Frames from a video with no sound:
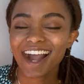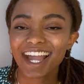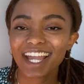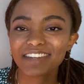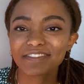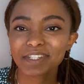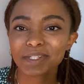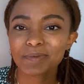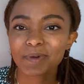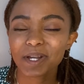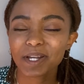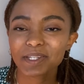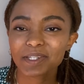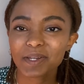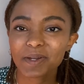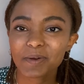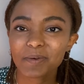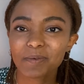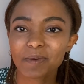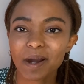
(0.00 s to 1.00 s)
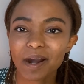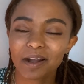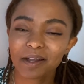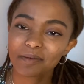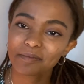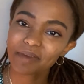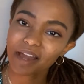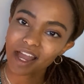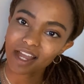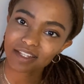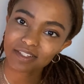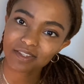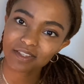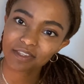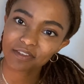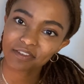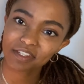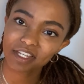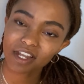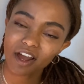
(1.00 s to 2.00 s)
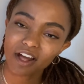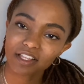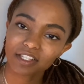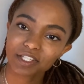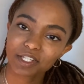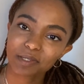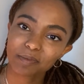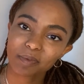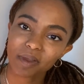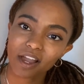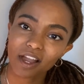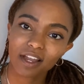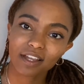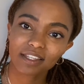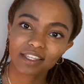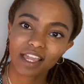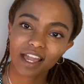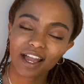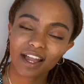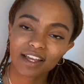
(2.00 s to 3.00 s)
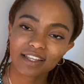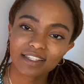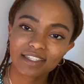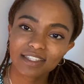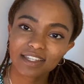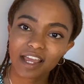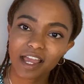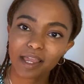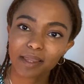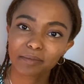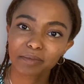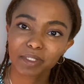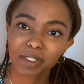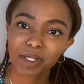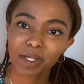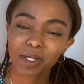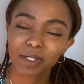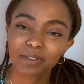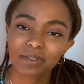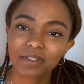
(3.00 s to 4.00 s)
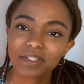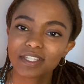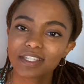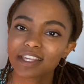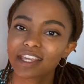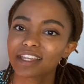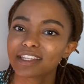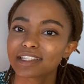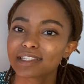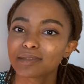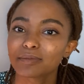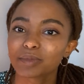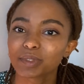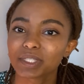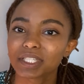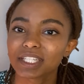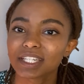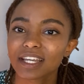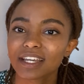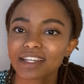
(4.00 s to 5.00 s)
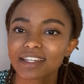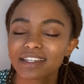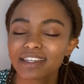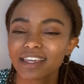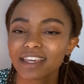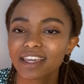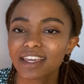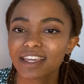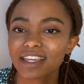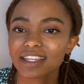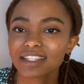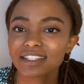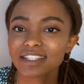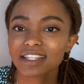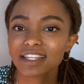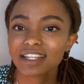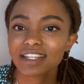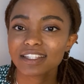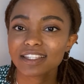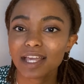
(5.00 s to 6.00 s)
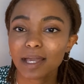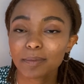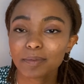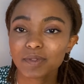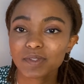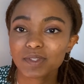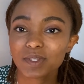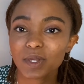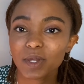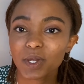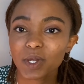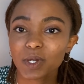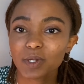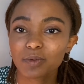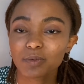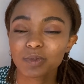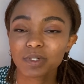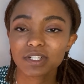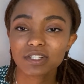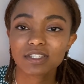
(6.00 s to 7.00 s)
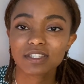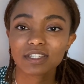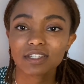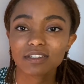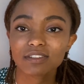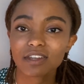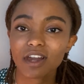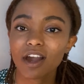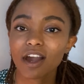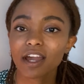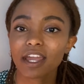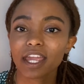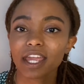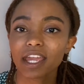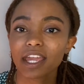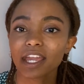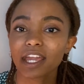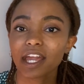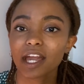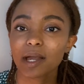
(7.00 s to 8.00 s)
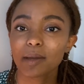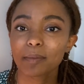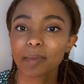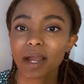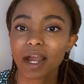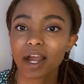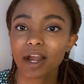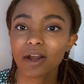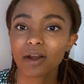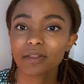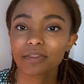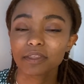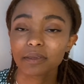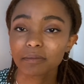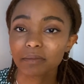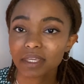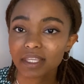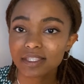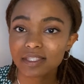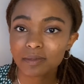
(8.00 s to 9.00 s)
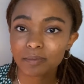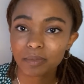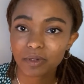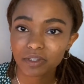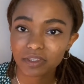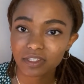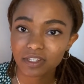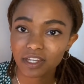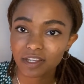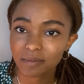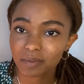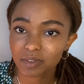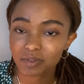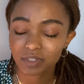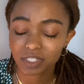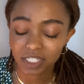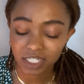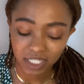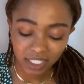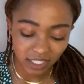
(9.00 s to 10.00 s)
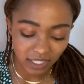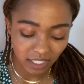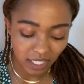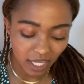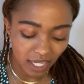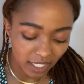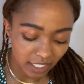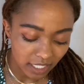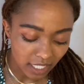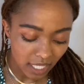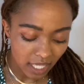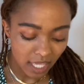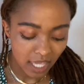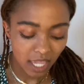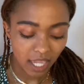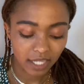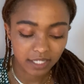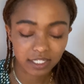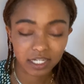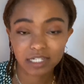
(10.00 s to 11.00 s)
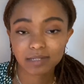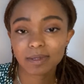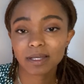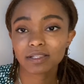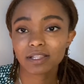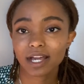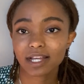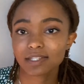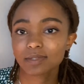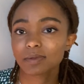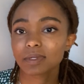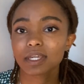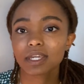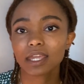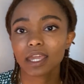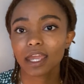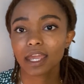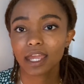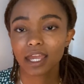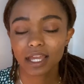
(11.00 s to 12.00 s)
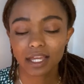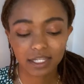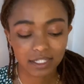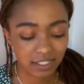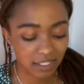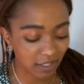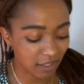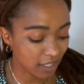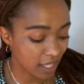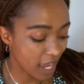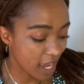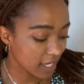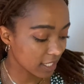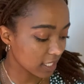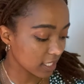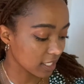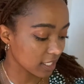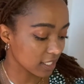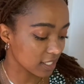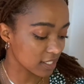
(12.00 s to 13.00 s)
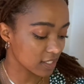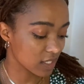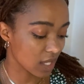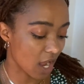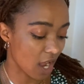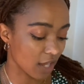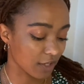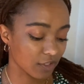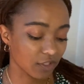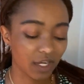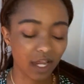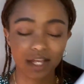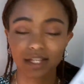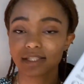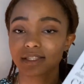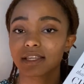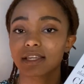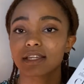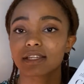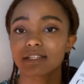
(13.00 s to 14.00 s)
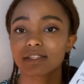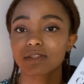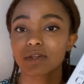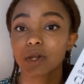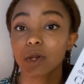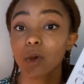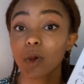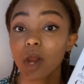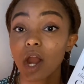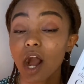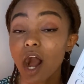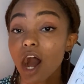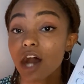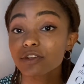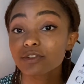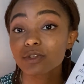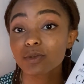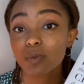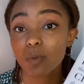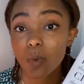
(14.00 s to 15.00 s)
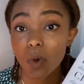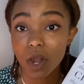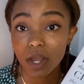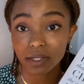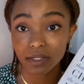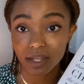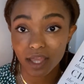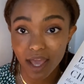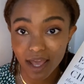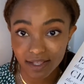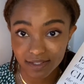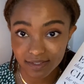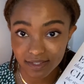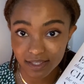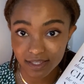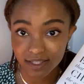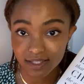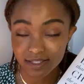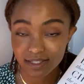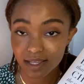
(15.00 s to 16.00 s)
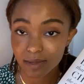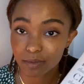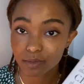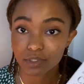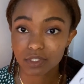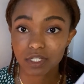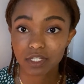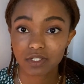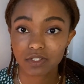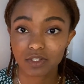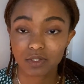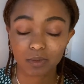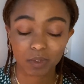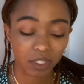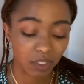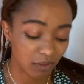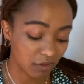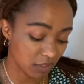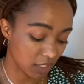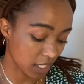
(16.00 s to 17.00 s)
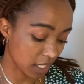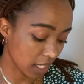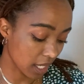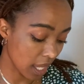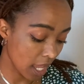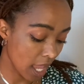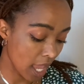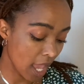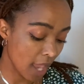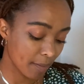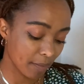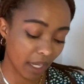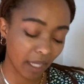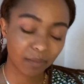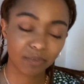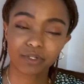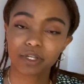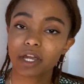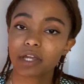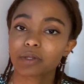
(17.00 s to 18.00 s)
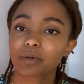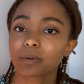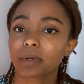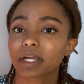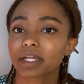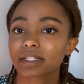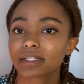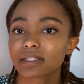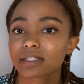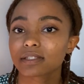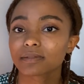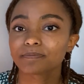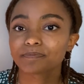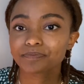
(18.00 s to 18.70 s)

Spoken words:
Hi everyone, welcome back to the Readology podcast. I'm your host, caseymolinaaa. In today's episode, we're still talking about the amazing book that I've been reading that I talked about last week, and that is 100 essays, or 101 essays that will change the way you think, by Brianna Weist.